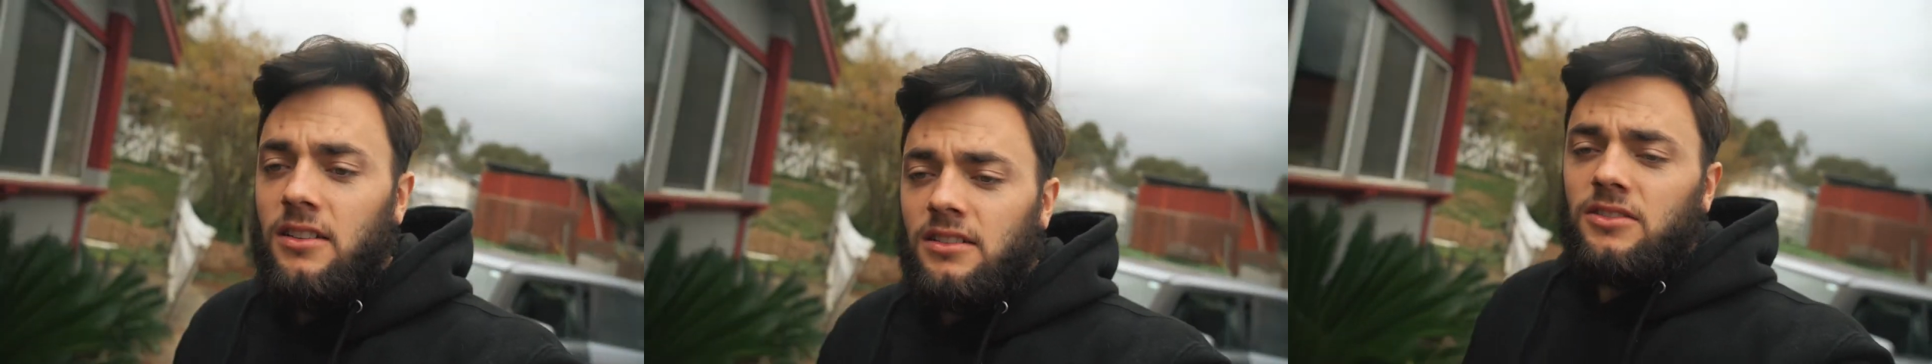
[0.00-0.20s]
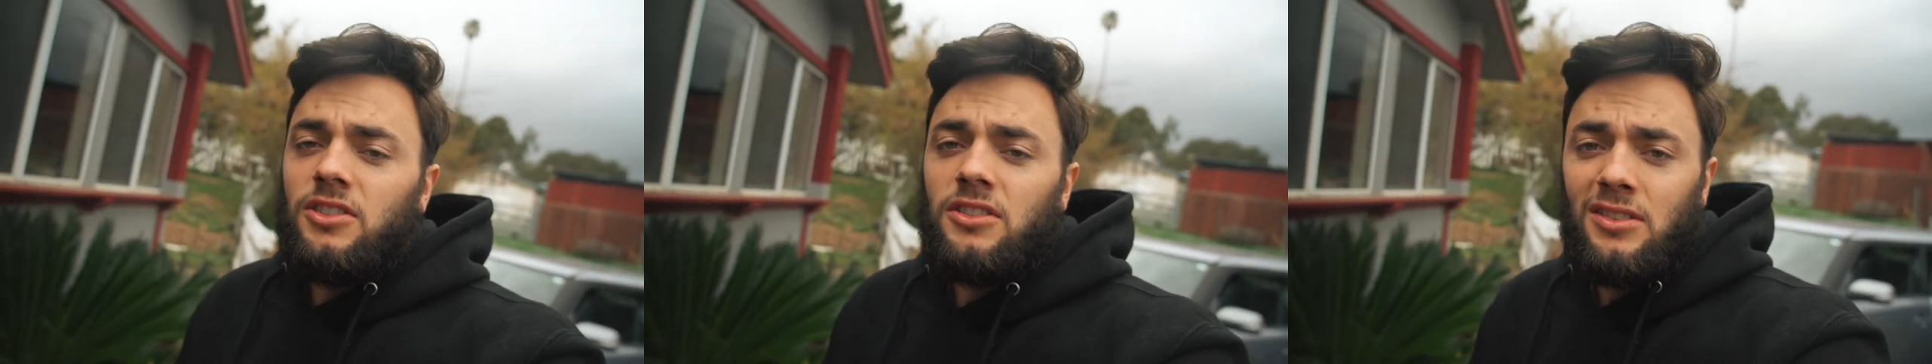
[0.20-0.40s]

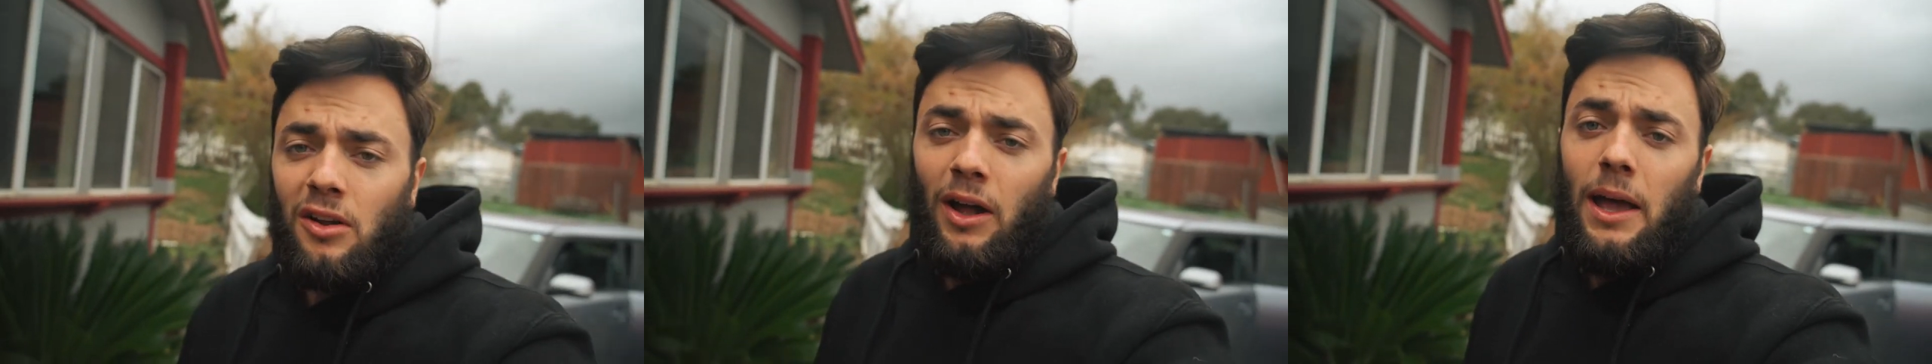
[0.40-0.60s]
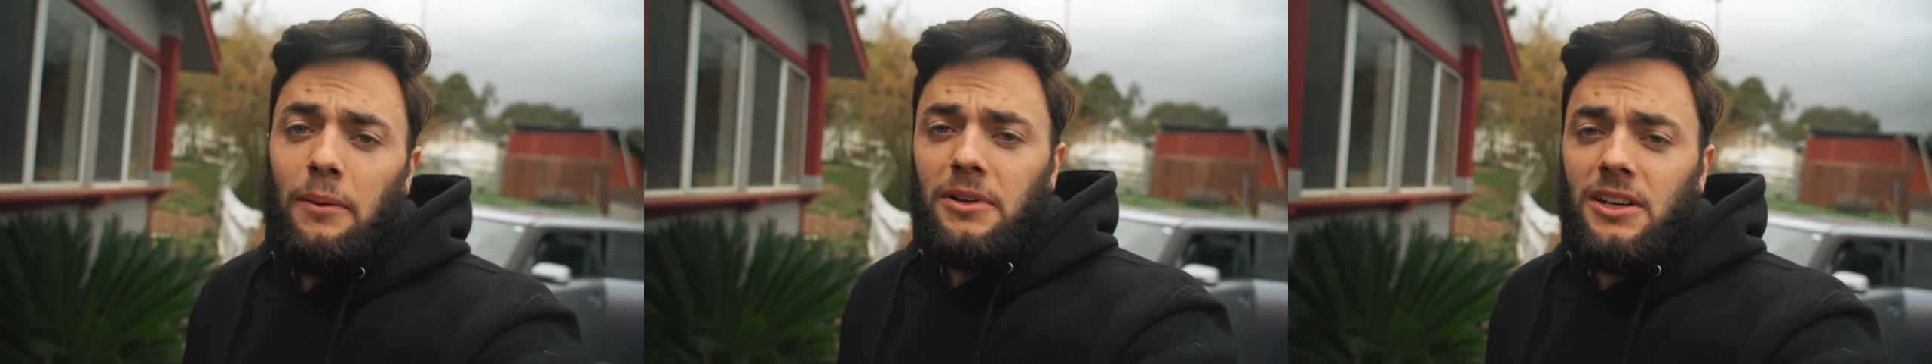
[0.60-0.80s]
just so
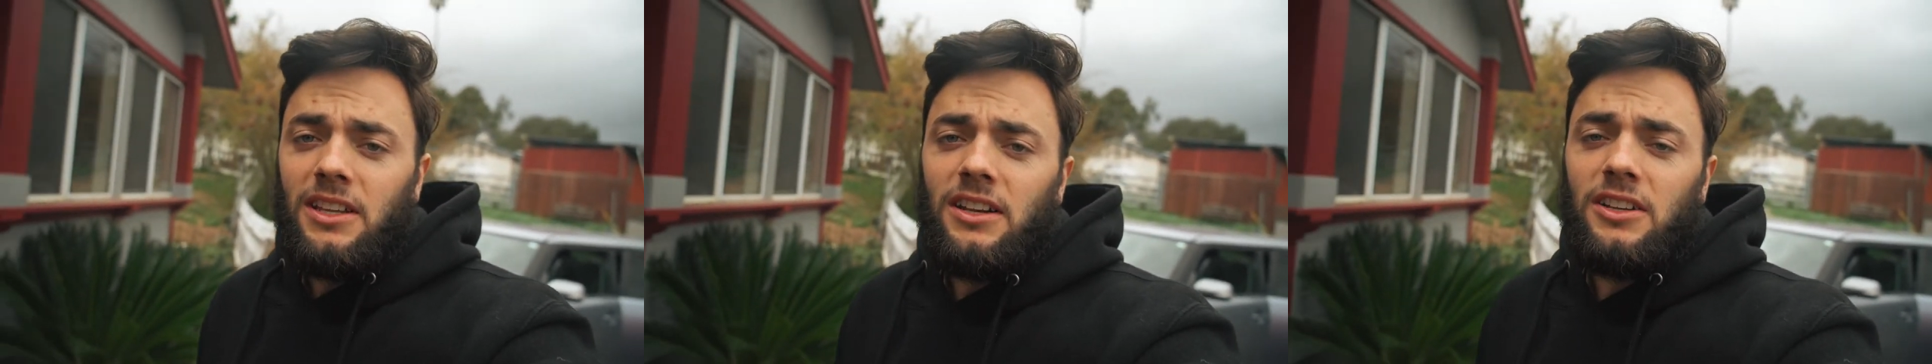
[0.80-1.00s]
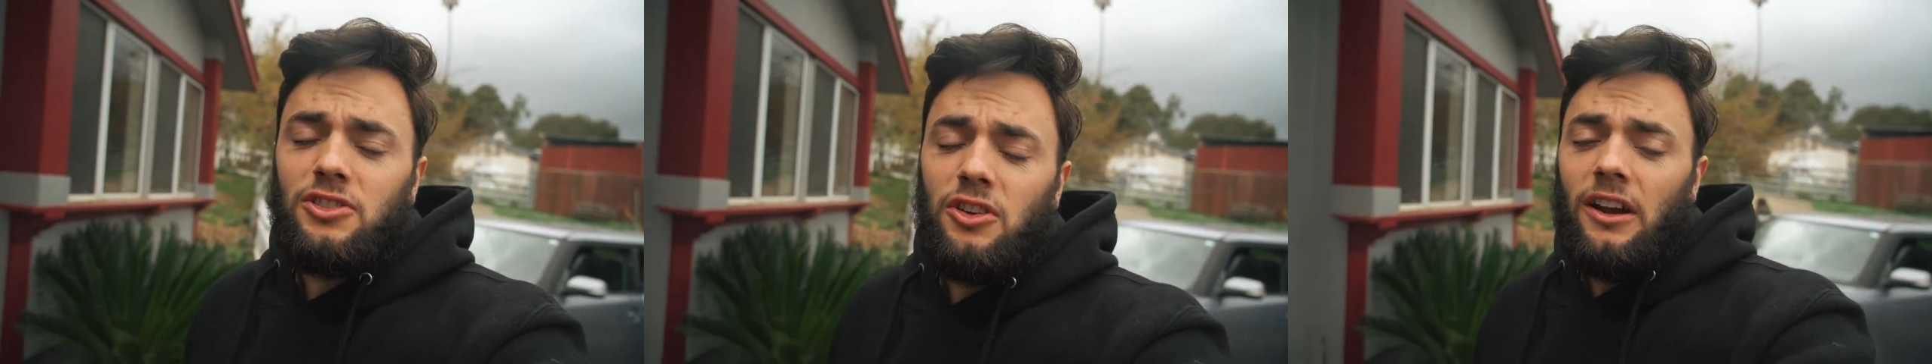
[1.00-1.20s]
happened he
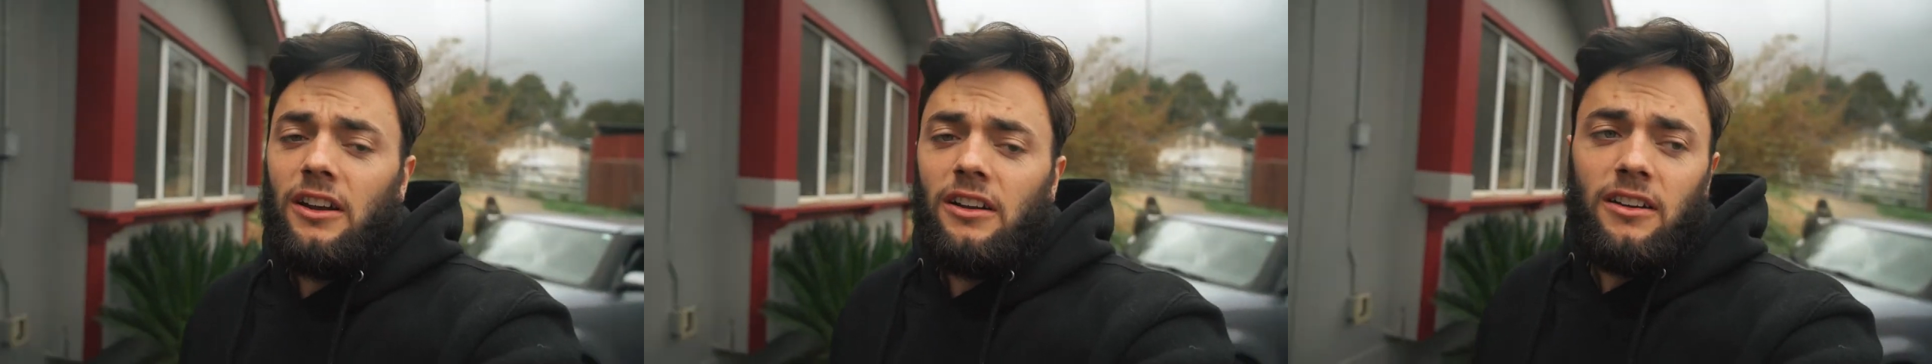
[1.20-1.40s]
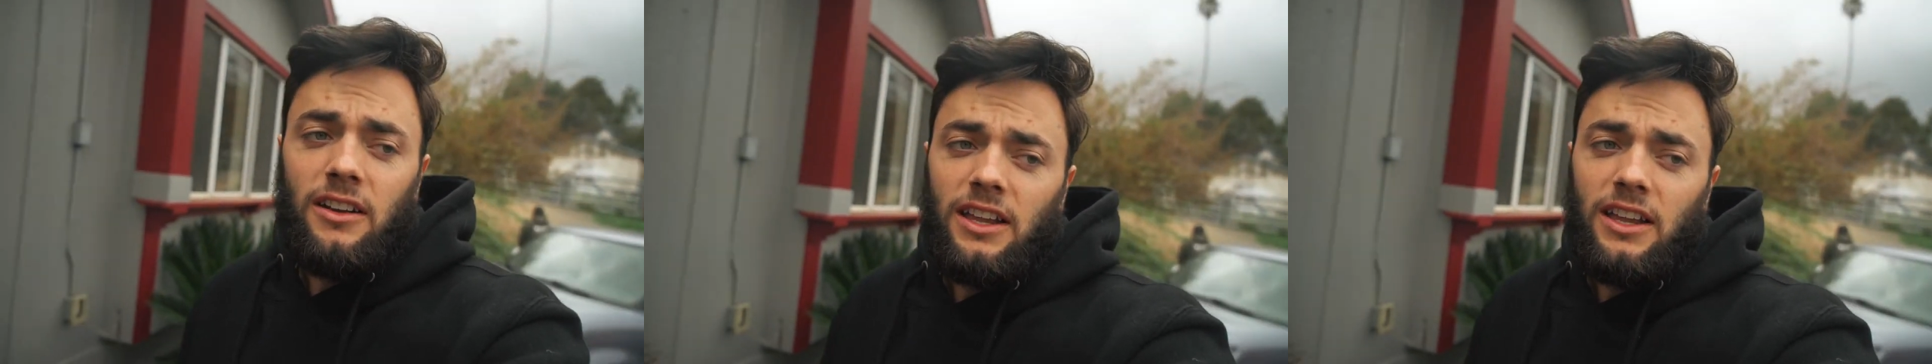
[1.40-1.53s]
had a dryer,